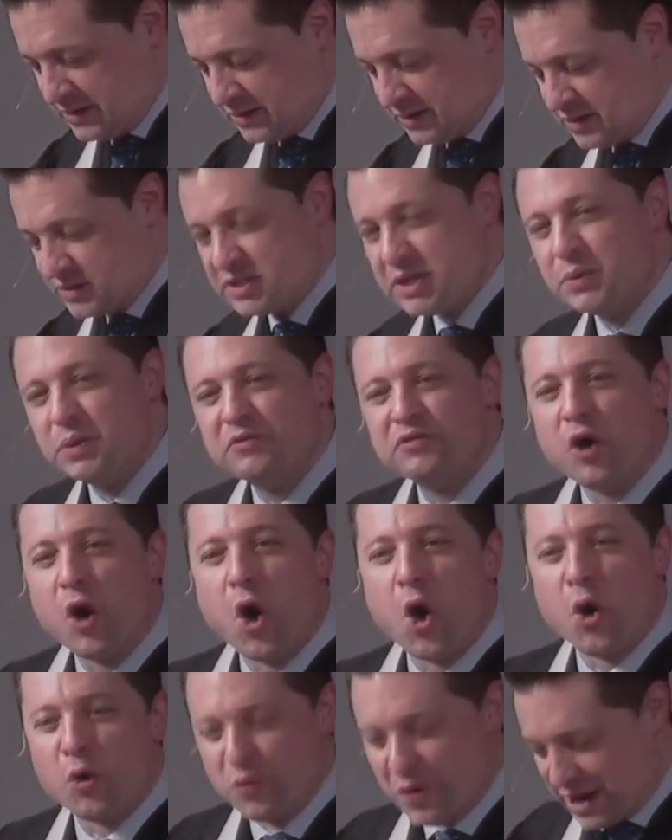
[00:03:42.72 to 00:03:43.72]
You see, we've
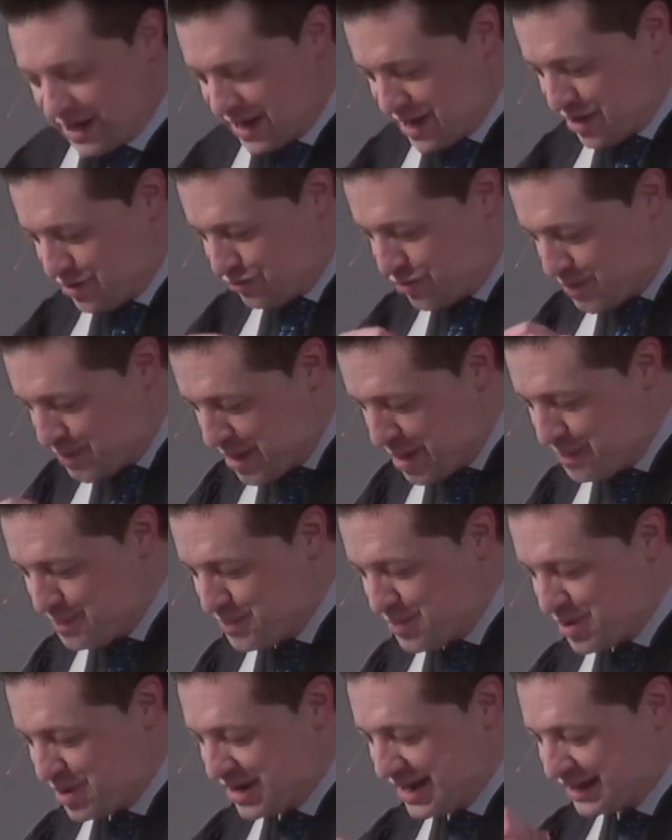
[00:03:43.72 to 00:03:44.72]
already
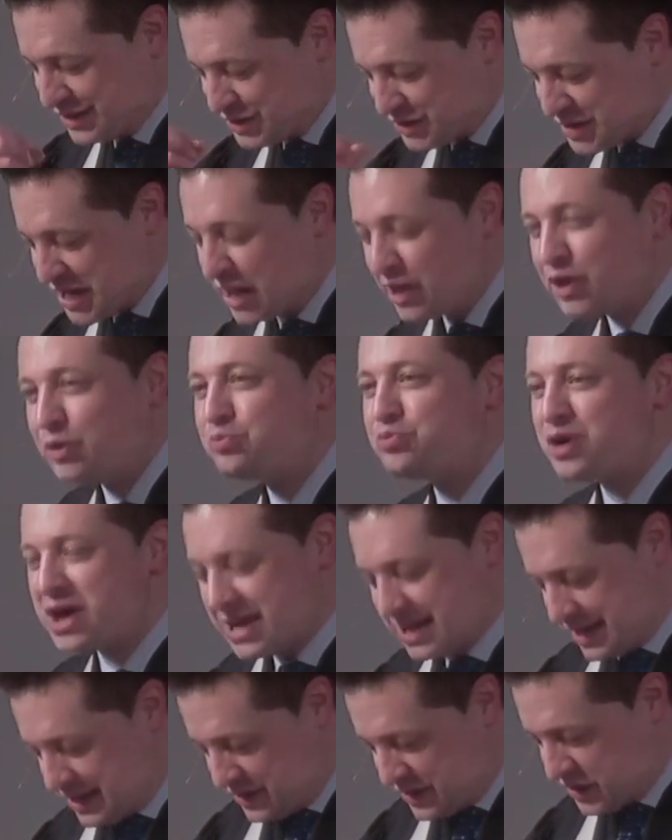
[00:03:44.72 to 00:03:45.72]
remembered and
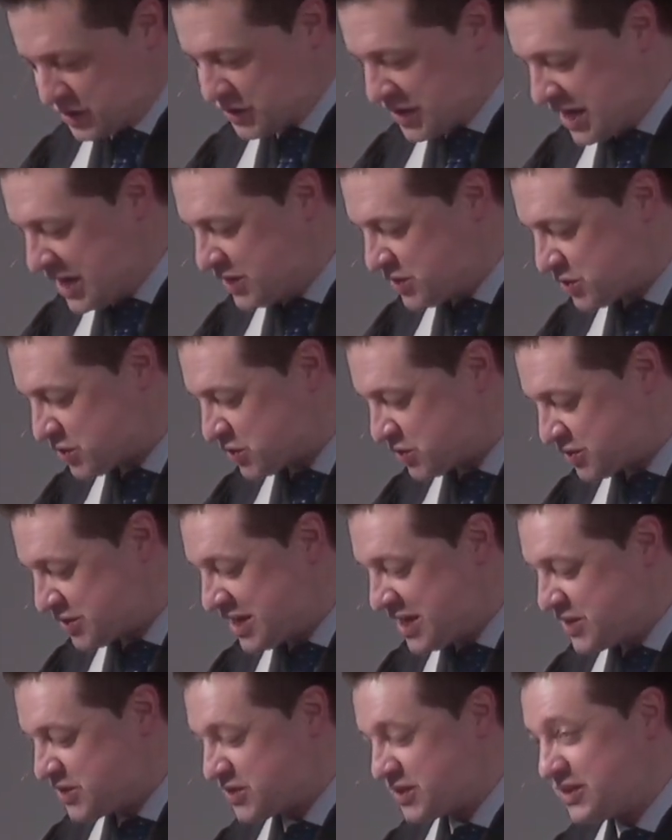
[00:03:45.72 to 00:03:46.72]
celebrated this Easter
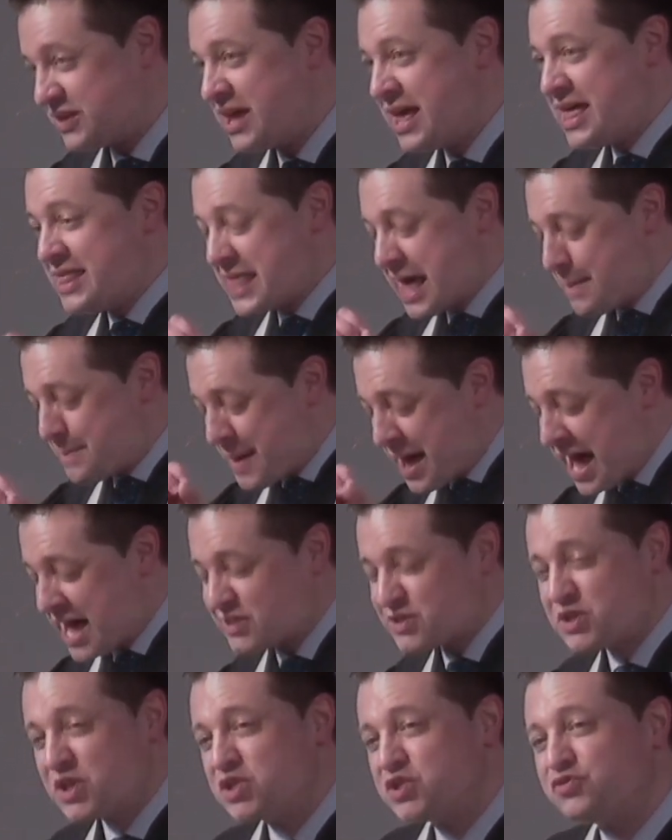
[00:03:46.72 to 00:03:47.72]
season that
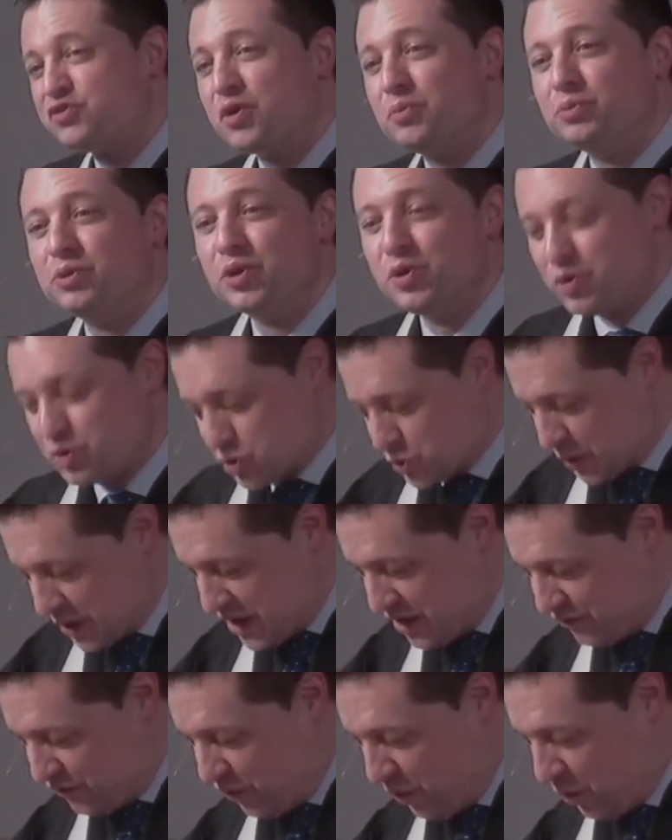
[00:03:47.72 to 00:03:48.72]
passage from Luke
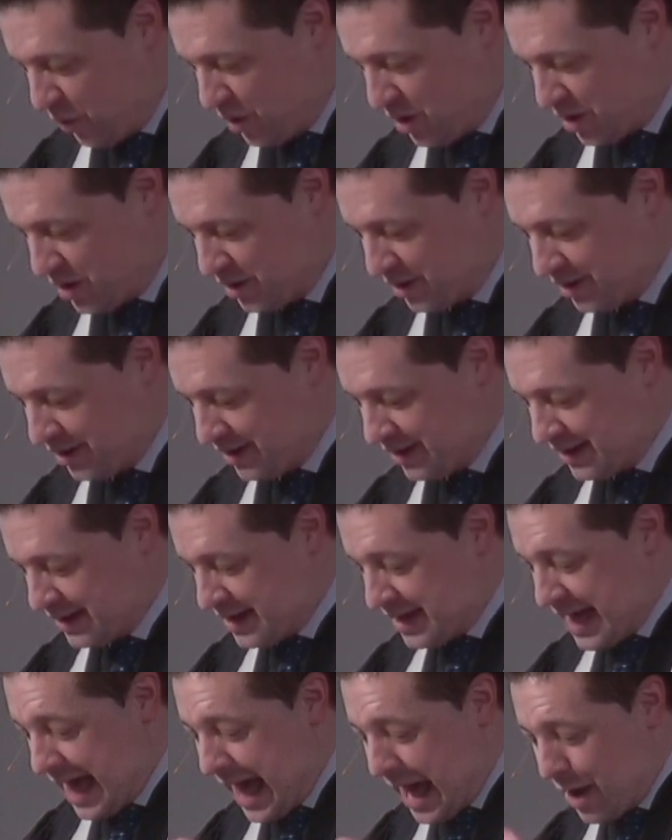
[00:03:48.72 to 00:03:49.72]
24
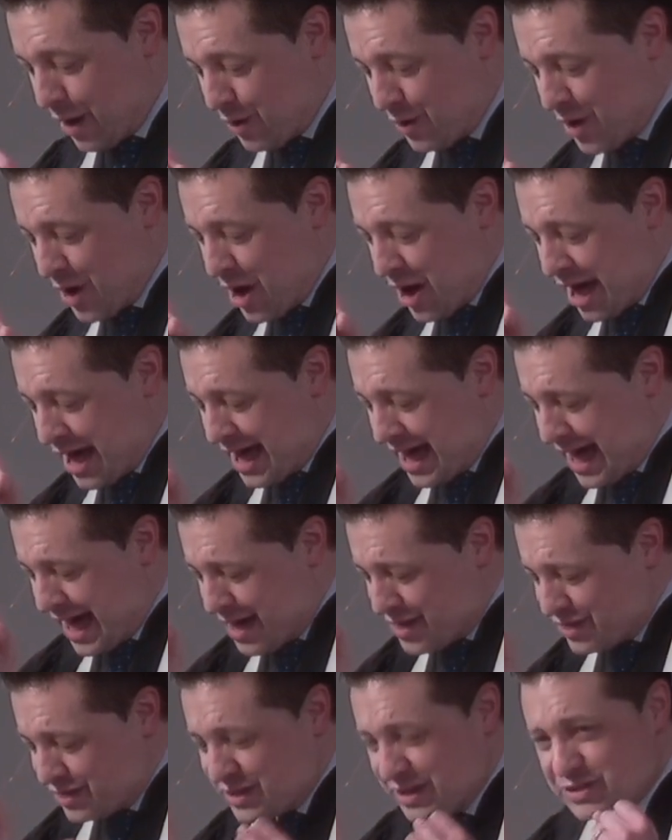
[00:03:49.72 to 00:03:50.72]
how
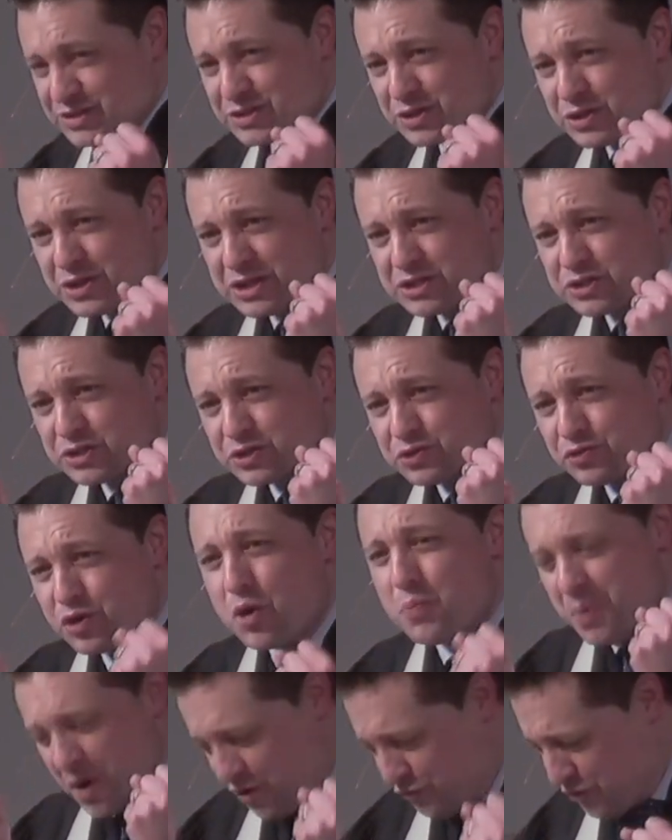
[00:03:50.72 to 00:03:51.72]
uh, this, this
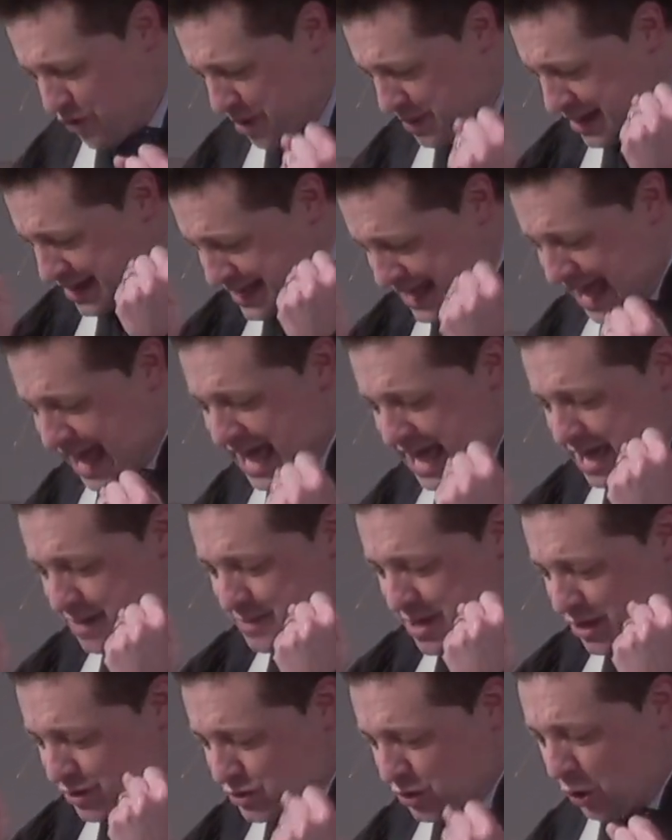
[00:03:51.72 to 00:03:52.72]
group of women came
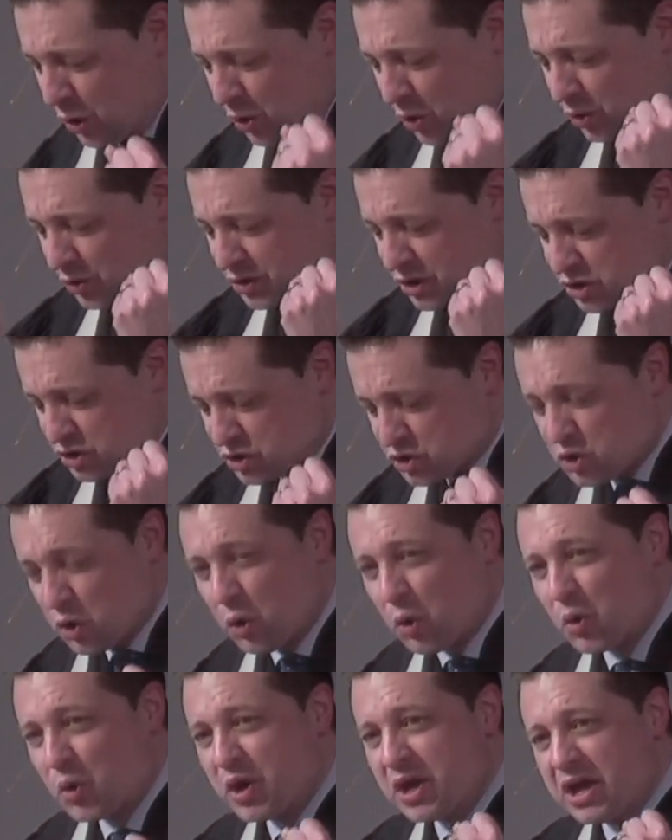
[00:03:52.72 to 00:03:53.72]
and told a
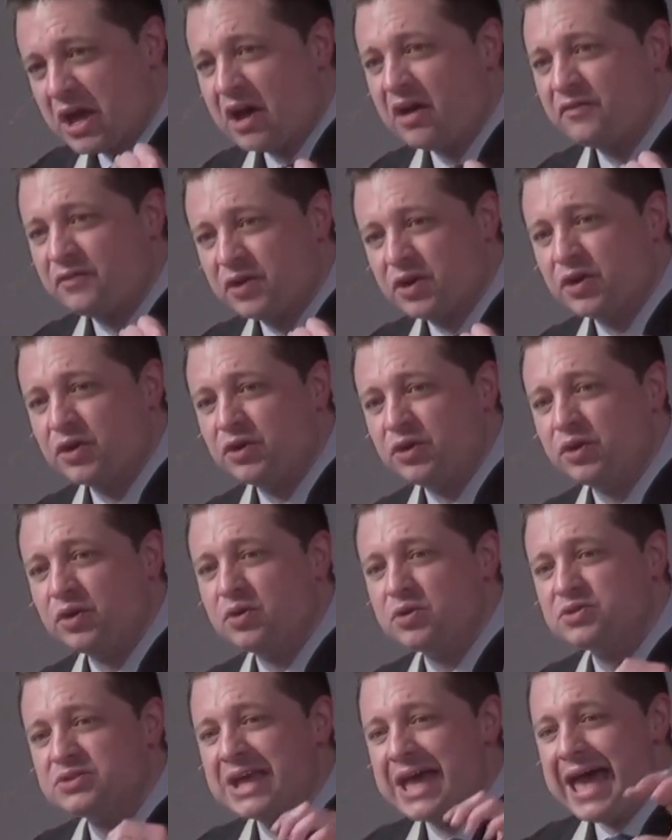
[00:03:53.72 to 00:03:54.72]
story of good
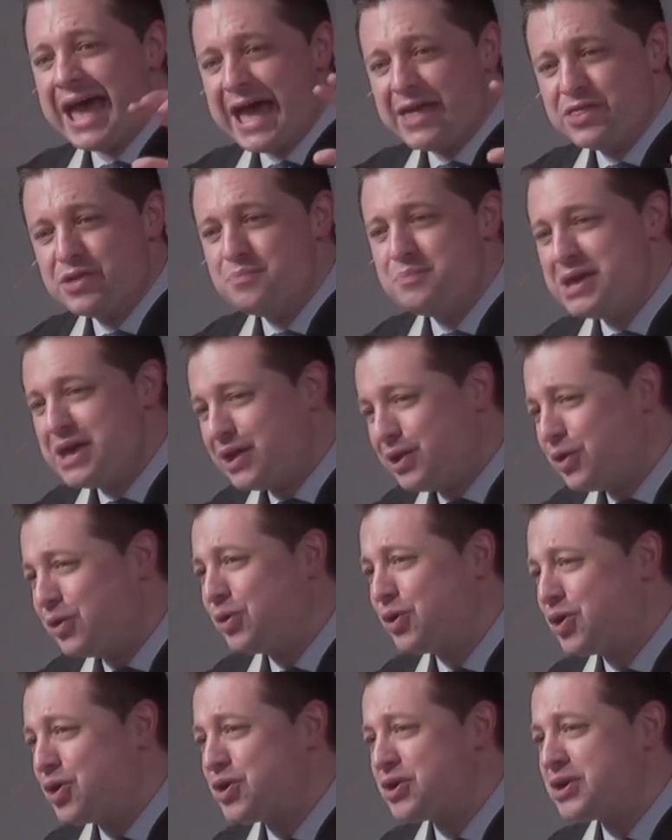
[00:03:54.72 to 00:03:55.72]
news, and the men
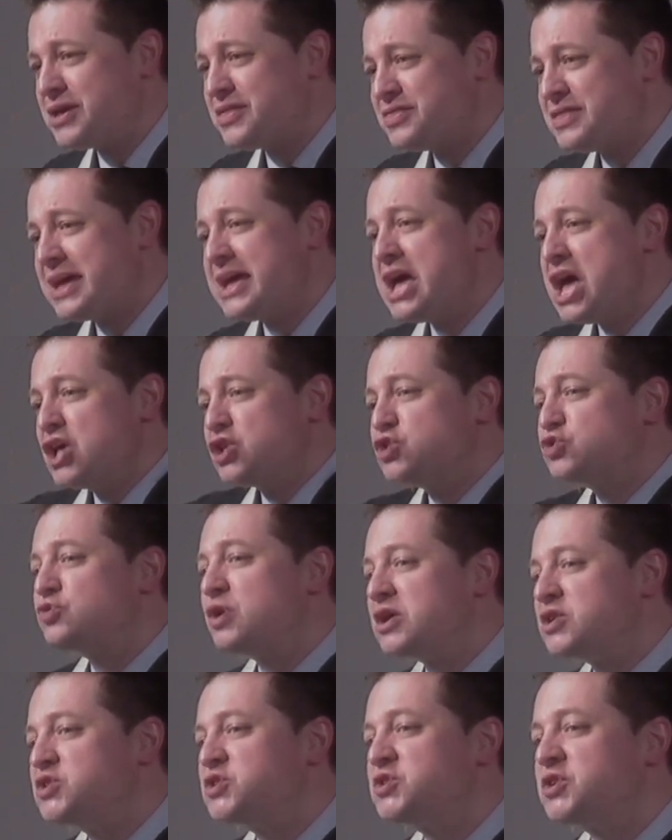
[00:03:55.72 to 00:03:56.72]
who heard it, they
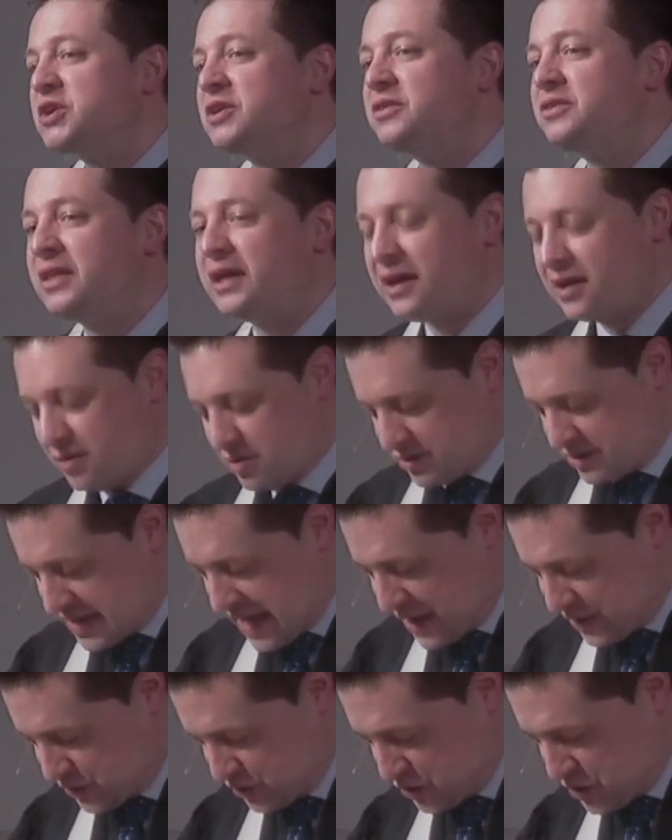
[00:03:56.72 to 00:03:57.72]
trusted their
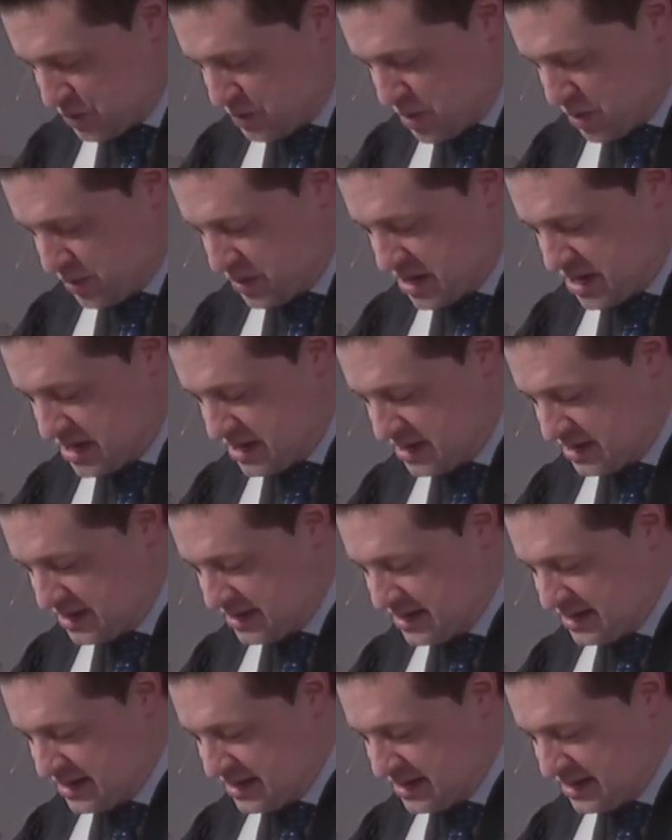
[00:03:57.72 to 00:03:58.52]
testimony.